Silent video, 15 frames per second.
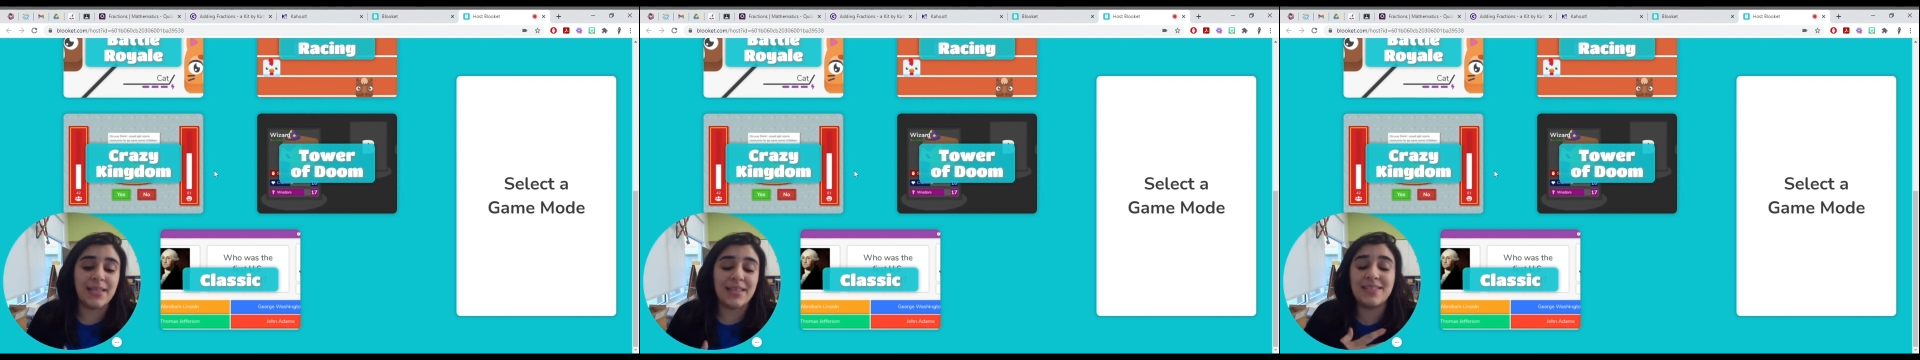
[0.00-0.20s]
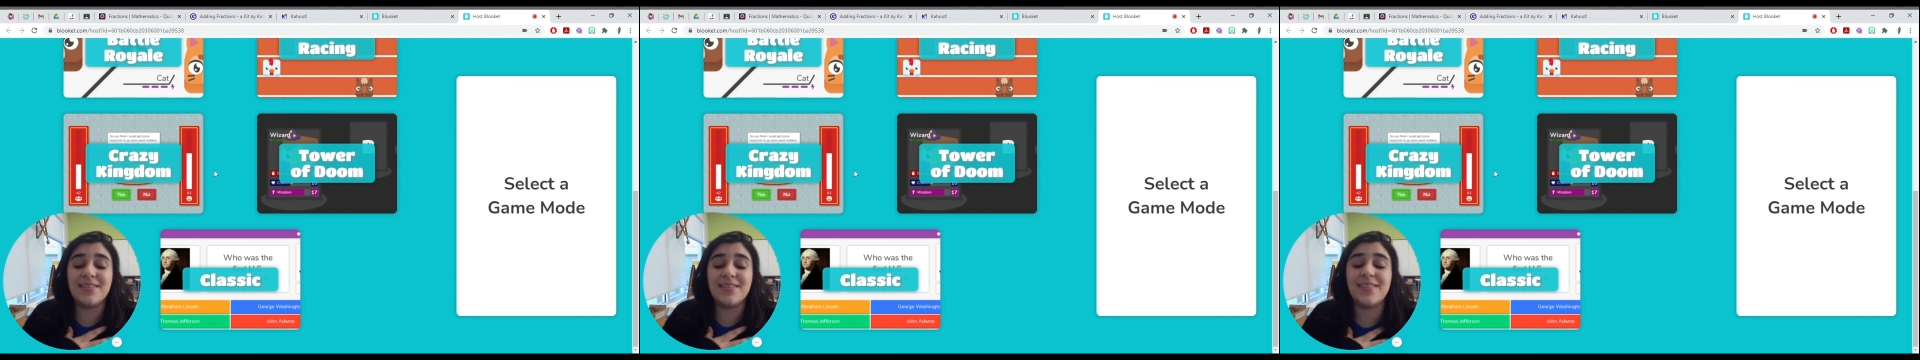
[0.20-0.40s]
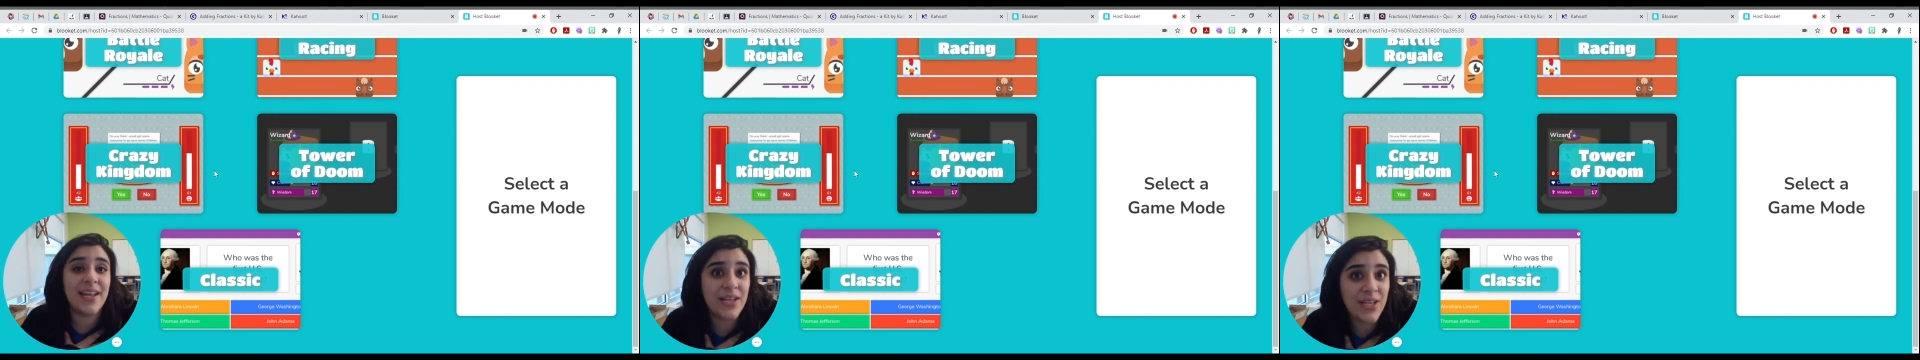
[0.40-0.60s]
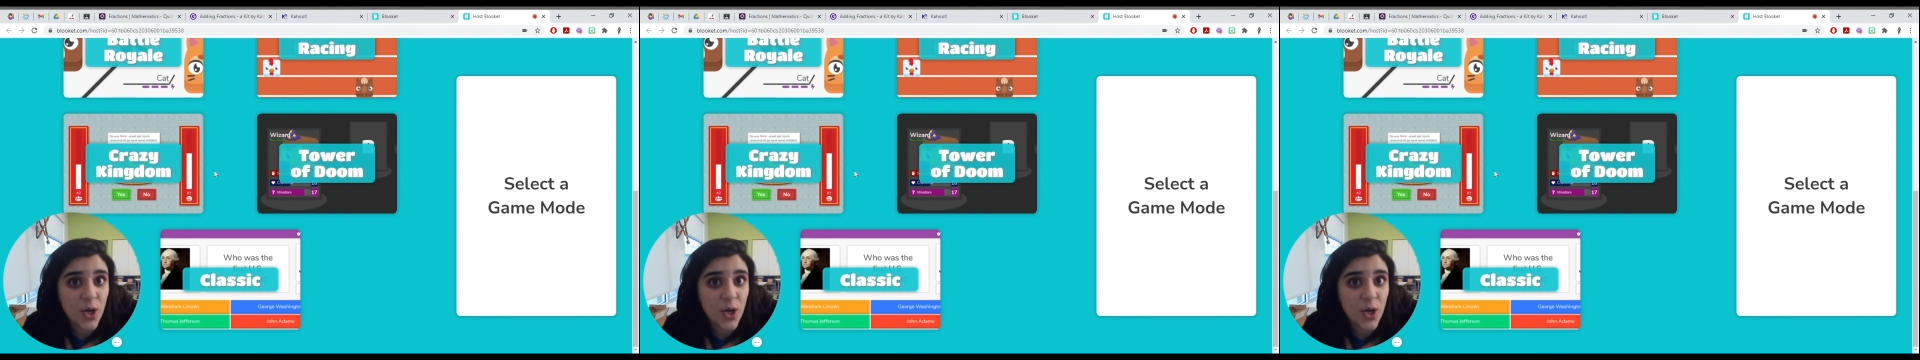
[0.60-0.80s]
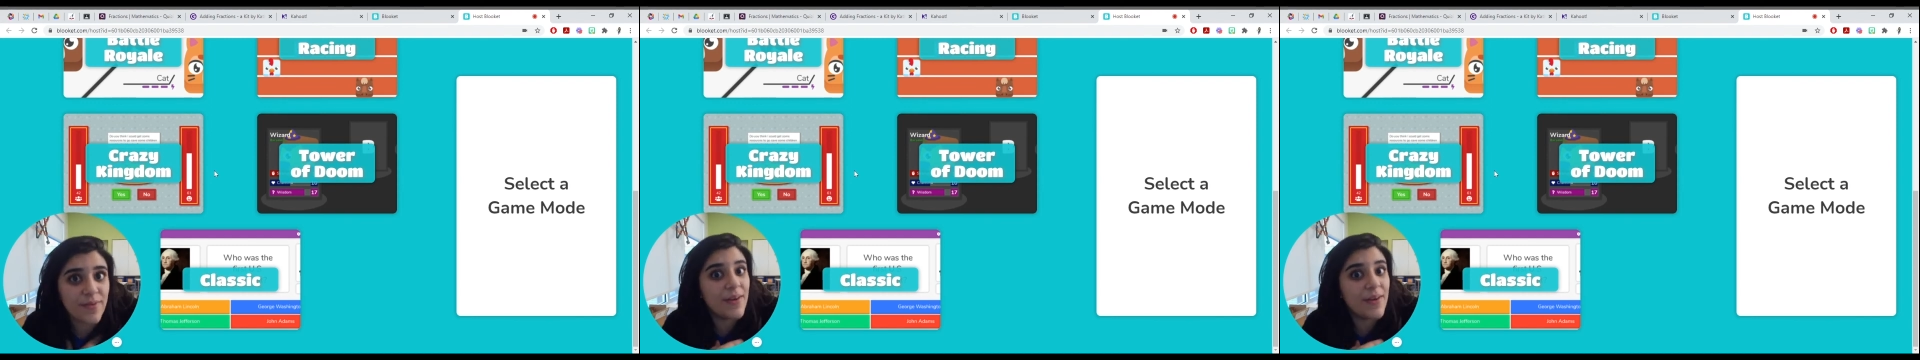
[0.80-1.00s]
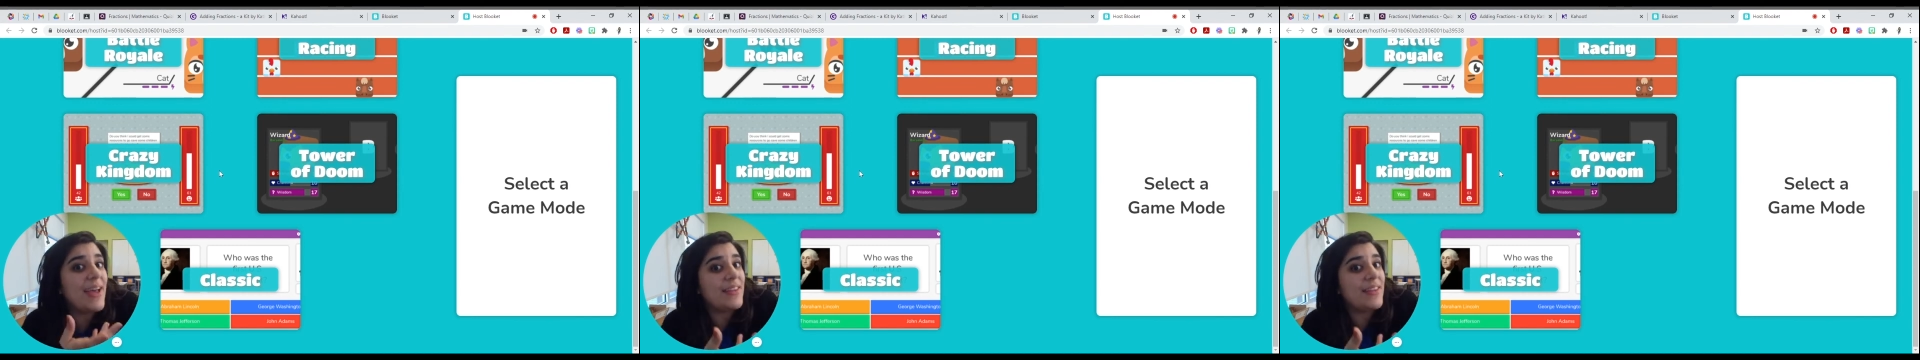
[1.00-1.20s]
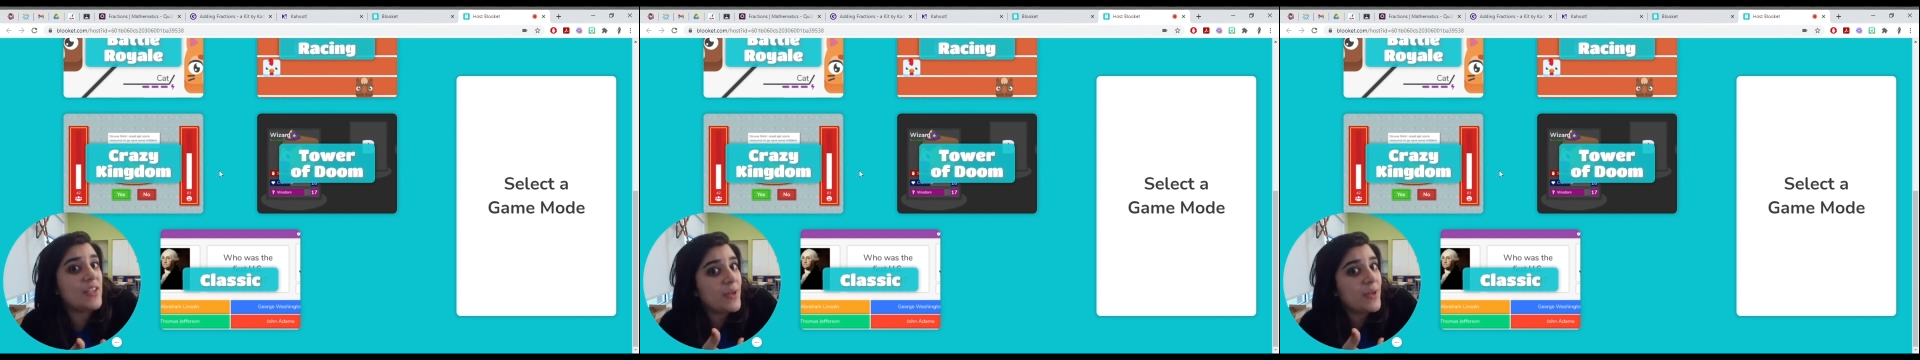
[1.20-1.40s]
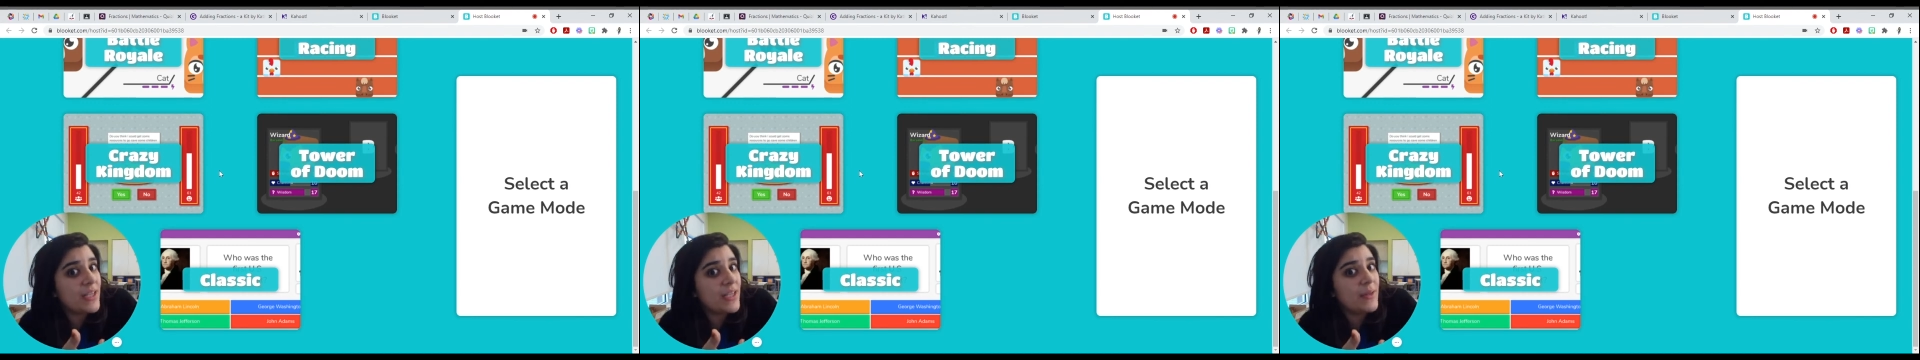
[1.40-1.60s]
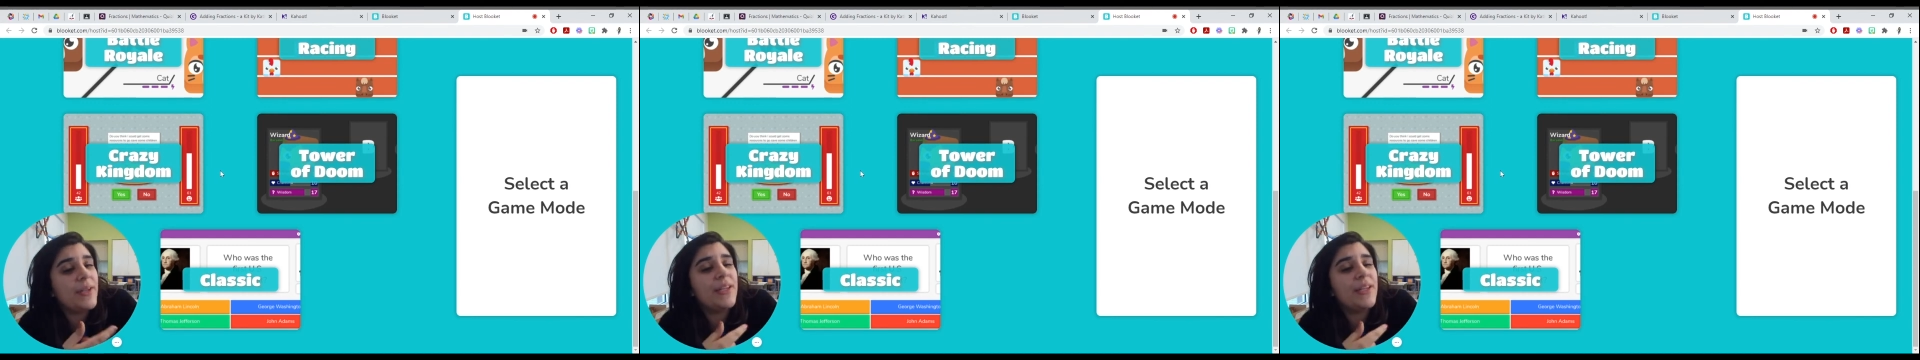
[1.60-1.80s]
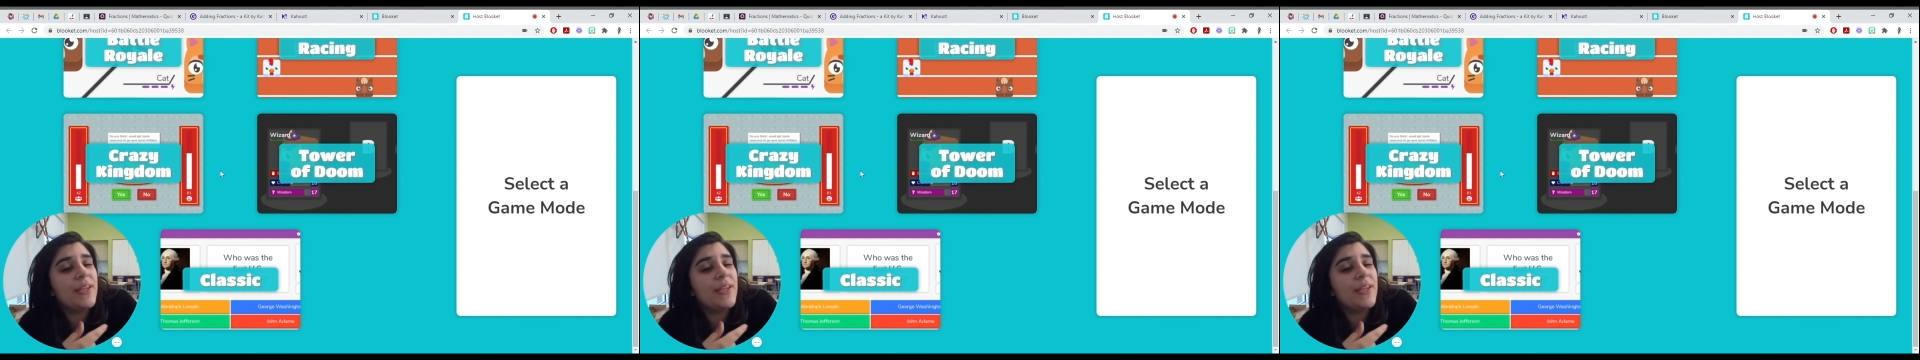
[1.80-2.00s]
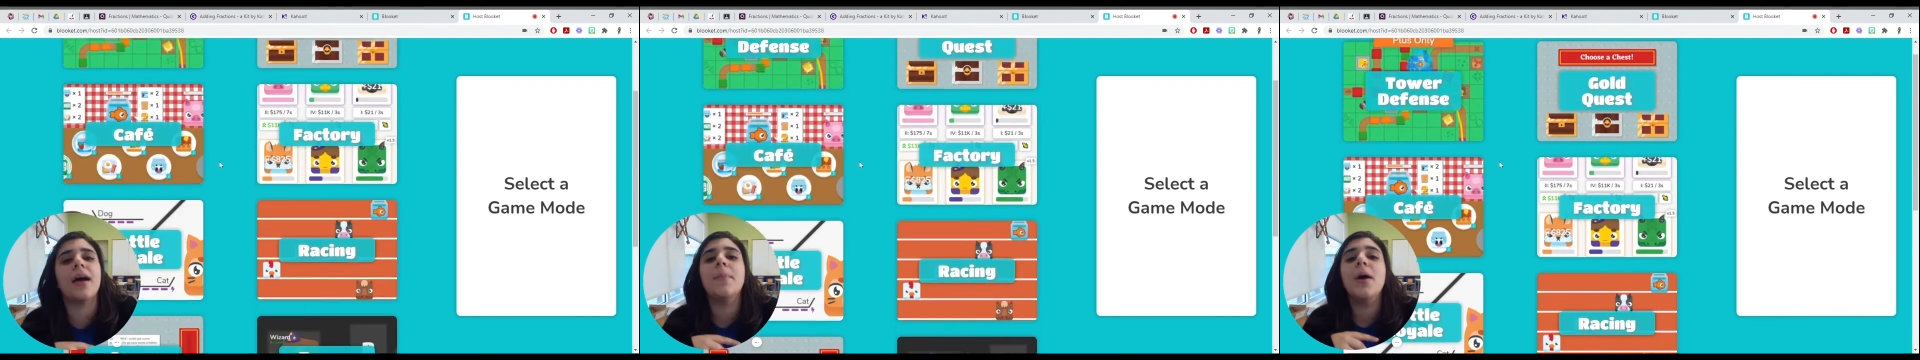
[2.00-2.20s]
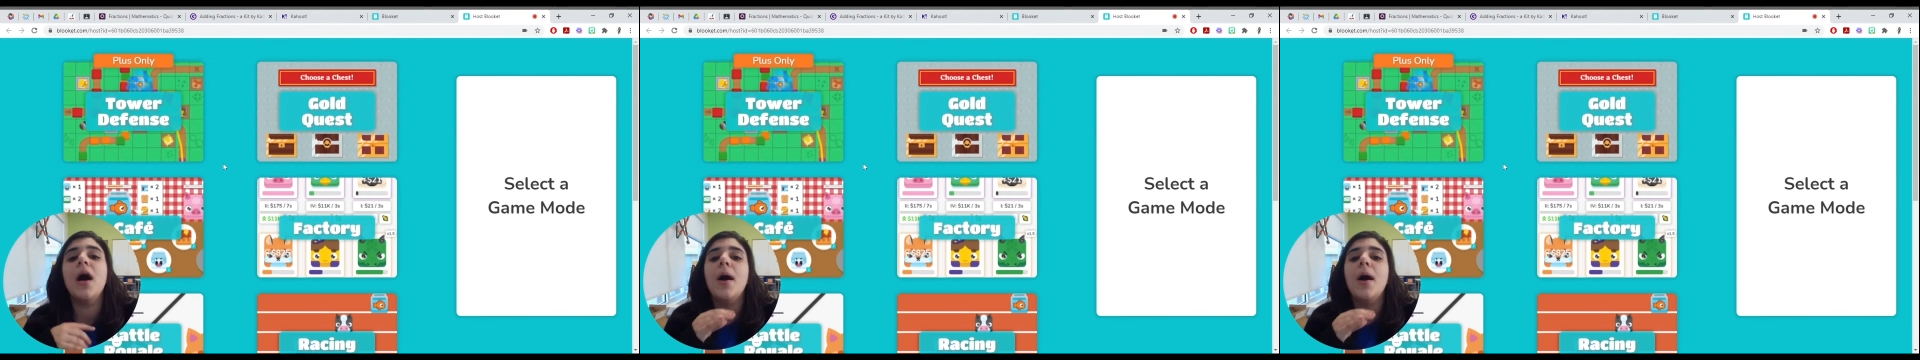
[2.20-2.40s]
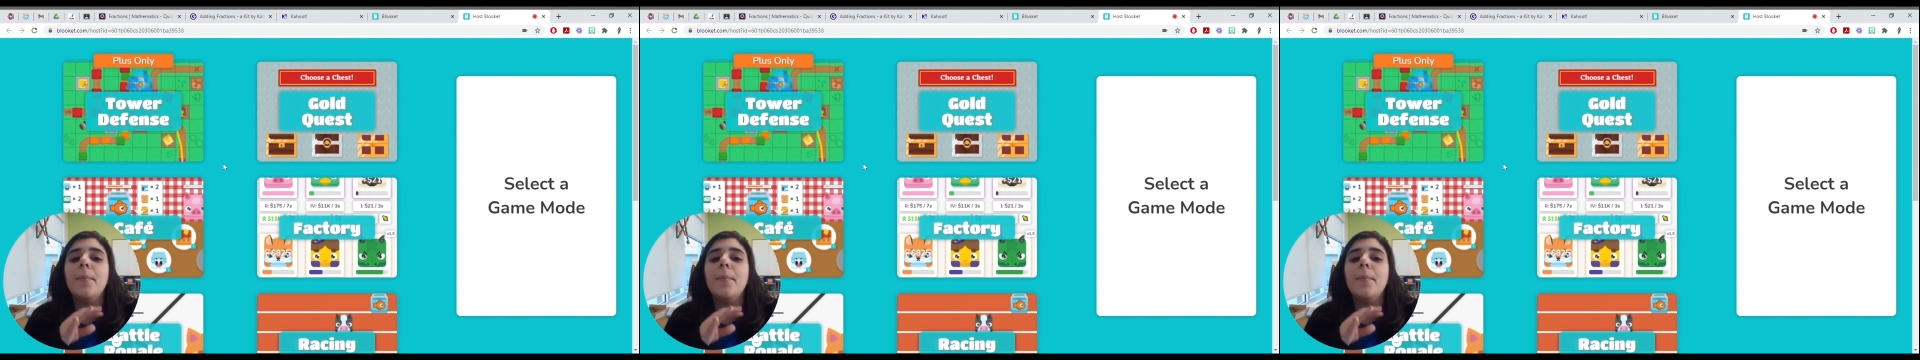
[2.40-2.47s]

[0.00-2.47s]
at least that I know of. I've had this one a limited time,